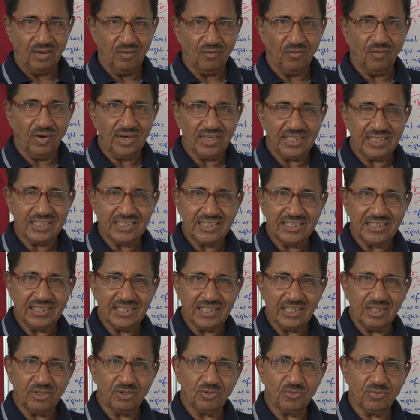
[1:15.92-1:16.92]
What is
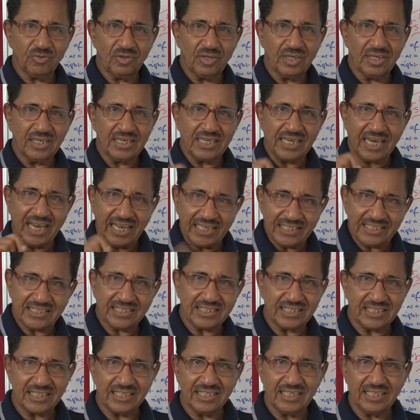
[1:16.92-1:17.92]
she to a
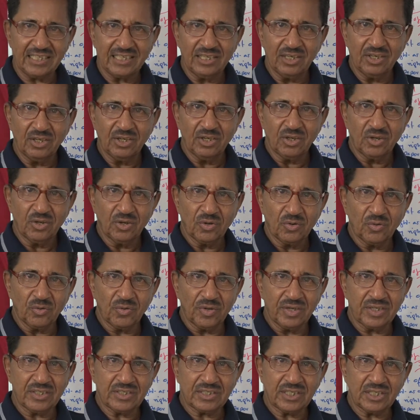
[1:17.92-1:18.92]
Nazi who
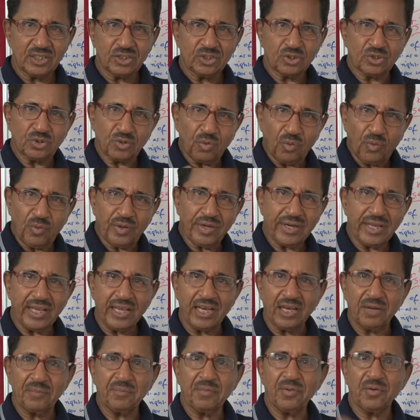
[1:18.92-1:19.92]
is a sole
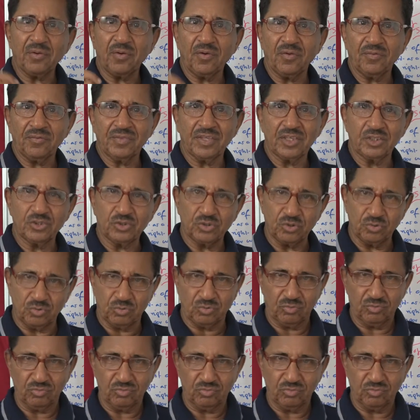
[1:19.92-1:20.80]
enemy of the Jew?